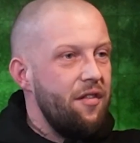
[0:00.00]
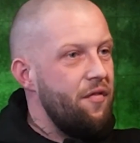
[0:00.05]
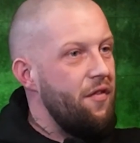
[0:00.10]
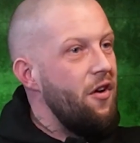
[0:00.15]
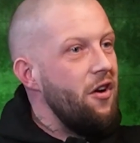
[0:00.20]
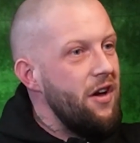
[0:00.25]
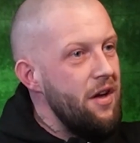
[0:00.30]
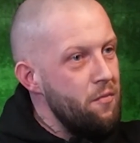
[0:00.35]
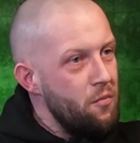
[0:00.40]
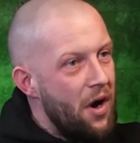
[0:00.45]

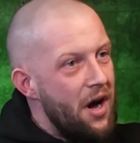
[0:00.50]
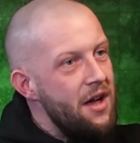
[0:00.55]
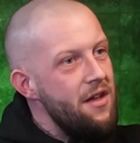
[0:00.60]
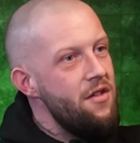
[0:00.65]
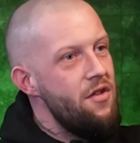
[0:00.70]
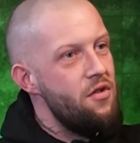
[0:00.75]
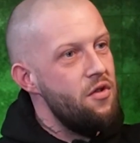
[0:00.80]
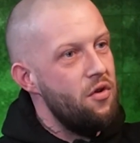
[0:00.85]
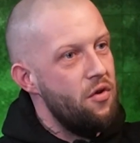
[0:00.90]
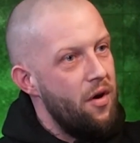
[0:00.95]
fucking
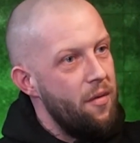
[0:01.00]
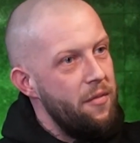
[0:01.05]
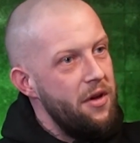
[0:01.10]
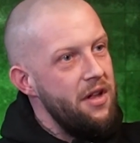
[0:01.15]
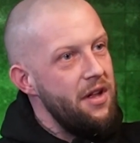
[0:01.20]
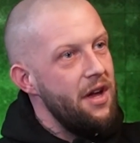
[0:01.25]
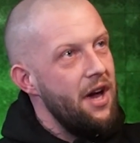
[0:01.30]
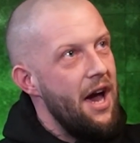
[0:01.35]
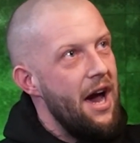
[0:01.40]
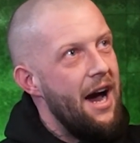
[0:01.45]
mans, do you know what I
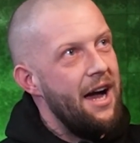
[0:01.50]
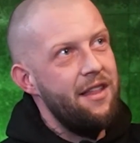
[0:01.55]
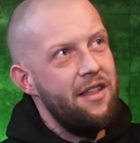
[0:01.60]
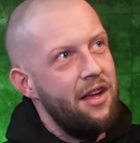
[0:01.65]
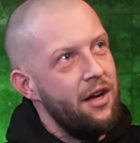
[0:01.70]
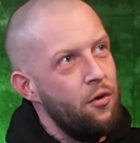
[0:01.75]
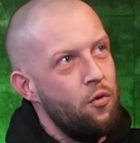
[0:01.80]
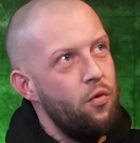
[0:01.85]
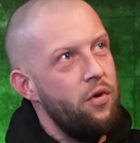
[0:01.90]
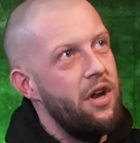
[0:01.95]
mean? I'd
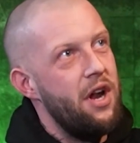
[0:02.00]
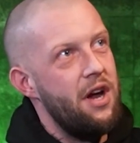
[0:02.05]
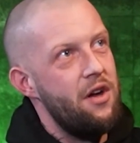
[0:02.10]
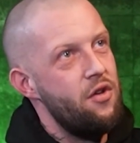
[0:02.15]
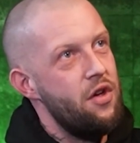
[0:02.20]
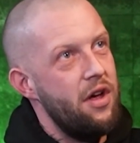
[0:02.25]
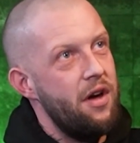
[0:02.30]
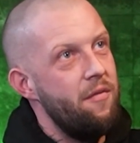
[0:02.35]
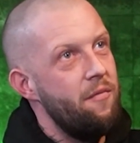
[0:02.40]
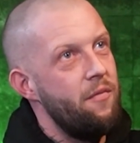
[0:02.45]
let go of that
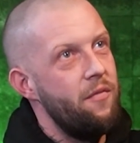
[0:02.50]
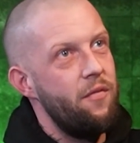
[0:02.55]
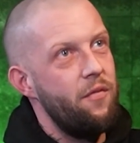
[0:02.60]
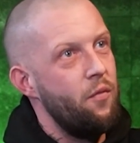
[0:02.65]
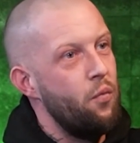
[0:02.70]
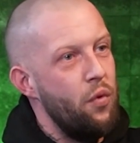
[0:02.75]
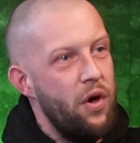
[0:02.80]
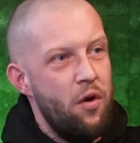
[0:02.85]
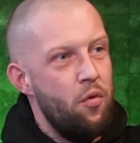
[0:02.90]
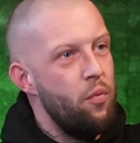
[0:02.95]
shit
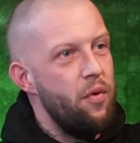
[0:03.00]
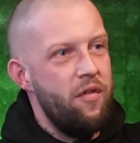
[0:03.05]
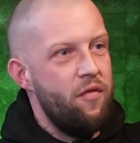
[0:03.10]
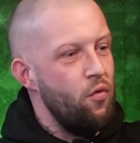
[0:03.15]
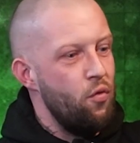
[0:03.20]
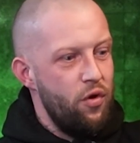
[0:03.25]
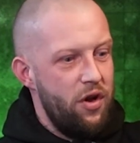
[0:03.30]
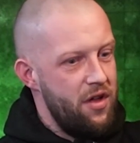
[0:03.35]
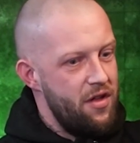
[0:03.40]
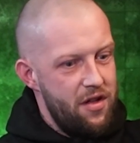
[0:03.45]
well
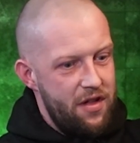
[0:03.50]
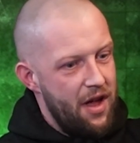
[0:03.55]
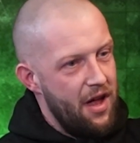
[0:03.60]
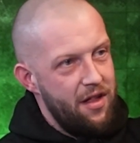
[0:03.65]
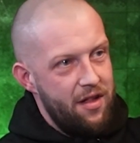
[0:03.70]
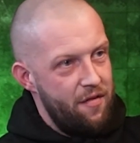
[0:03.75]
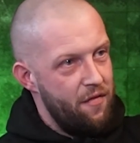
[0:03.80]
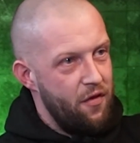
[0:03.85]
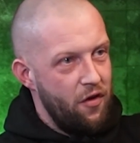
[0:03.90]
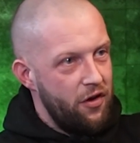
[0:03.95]
before I'd
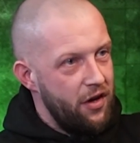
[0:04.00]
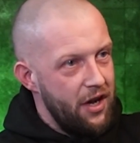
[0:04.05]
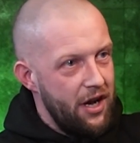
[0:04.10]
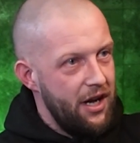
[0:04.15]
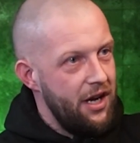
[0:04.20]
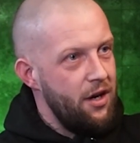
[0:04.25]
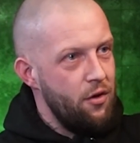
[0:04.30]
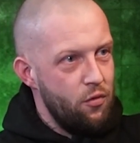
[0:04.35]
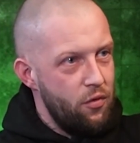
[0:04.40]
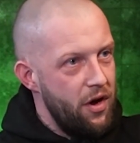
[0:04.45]
started fucking
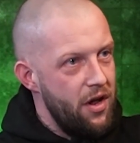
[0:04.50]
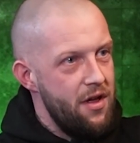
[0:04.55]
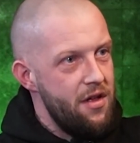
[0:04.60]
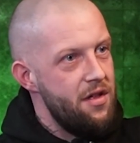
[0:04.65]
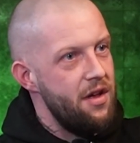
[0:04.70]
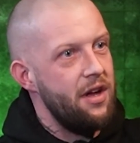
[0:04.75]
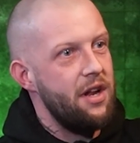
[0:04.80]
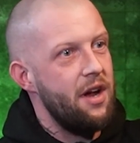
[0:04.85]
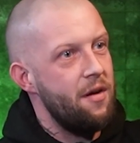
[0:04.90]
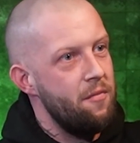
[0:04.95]
hanging on
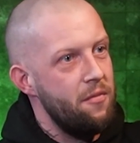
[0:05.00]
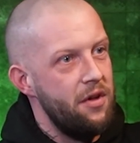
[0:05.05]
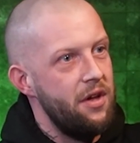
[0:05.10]
Instagram.